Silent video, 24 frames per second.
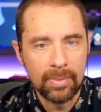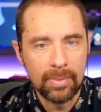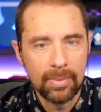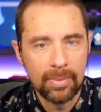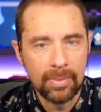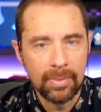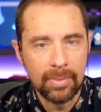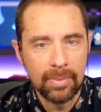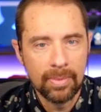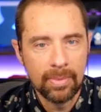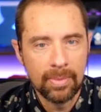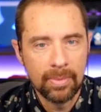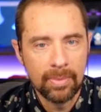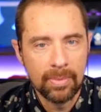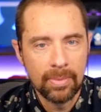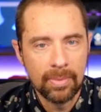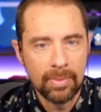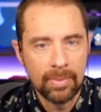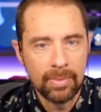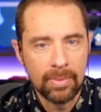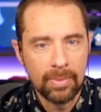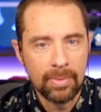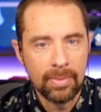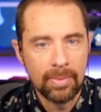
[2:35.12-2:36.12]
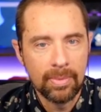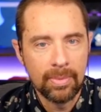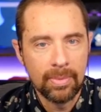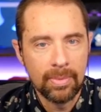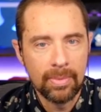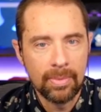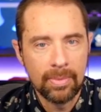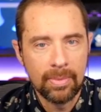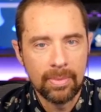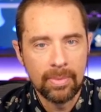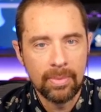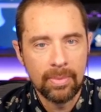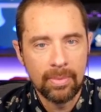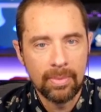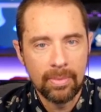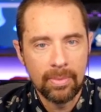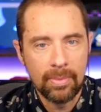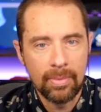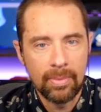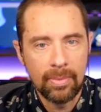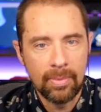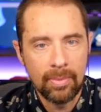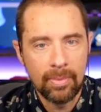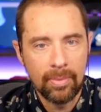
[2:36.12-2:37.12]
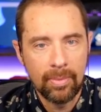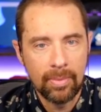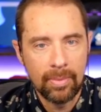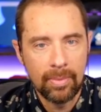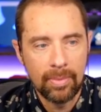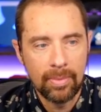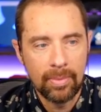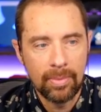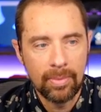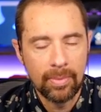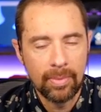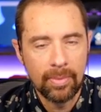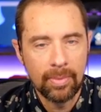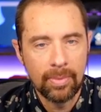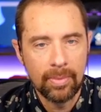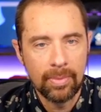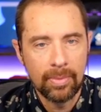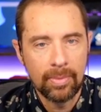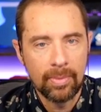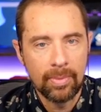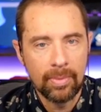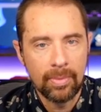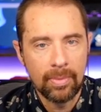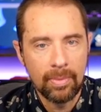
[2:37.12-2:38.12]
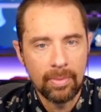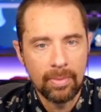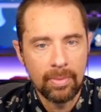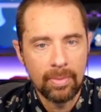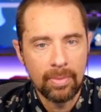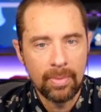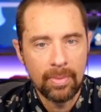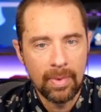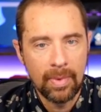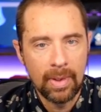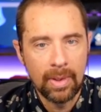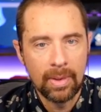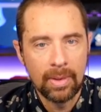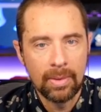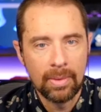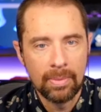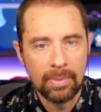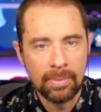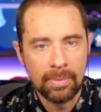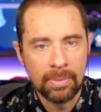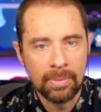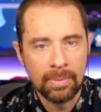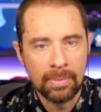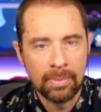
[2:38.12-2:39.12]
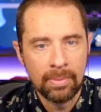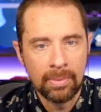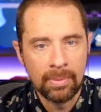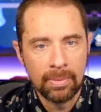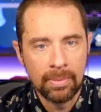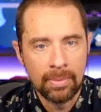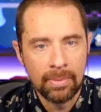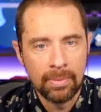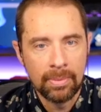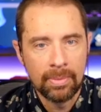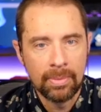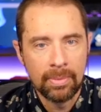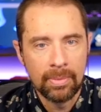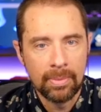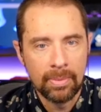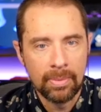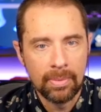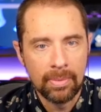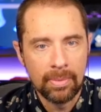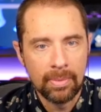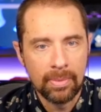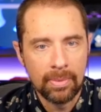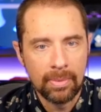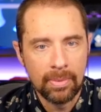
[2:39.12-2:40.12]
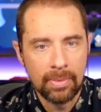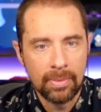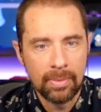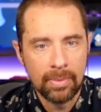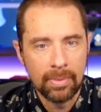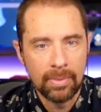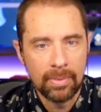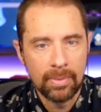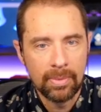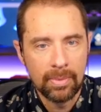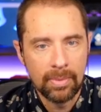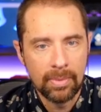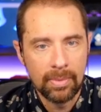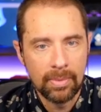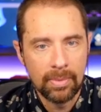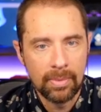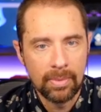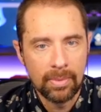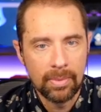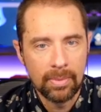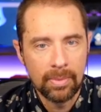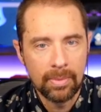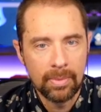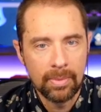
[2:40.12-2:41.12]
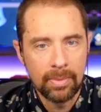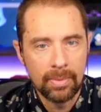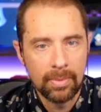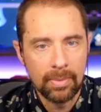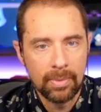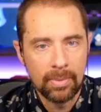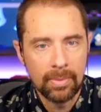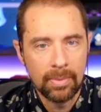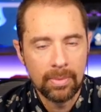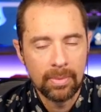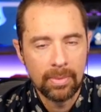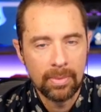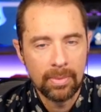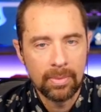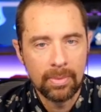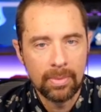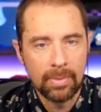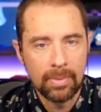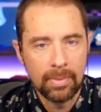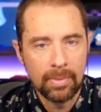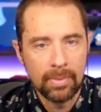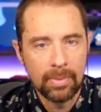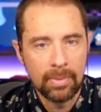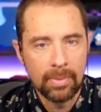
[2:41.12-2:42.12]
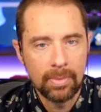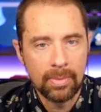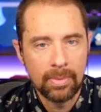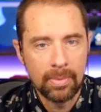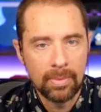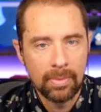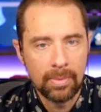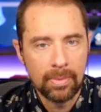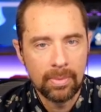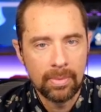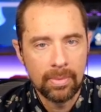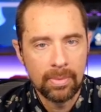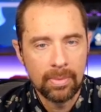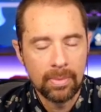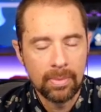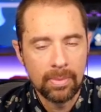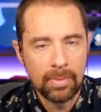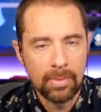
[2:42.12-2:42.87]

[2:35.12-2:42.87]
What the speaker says: [no speech]